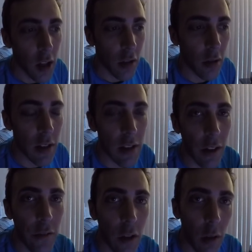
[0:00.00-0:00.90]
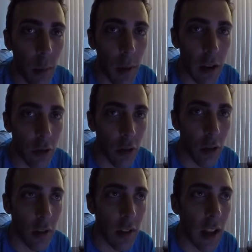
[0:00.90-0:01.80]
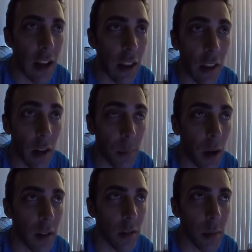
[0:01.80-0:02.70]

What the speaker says: So I definitely want to make sure, not anything like Boston,